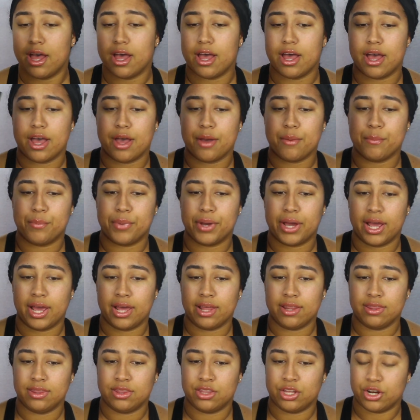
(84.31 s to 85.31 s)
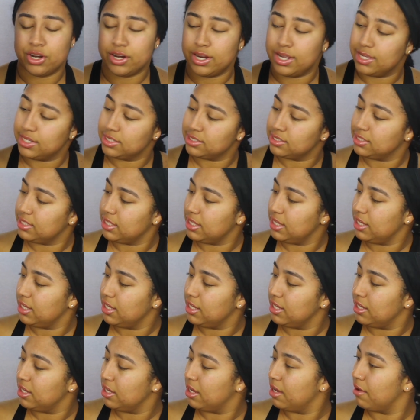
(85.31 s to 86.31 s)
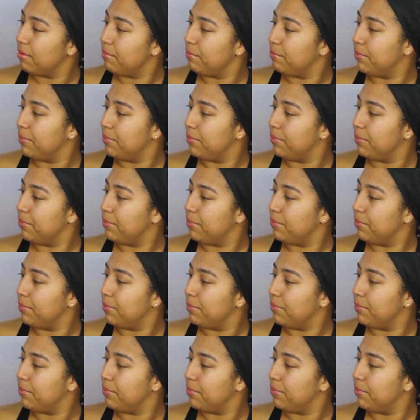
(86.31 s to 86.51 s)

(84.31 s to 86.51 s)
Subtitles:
But there is the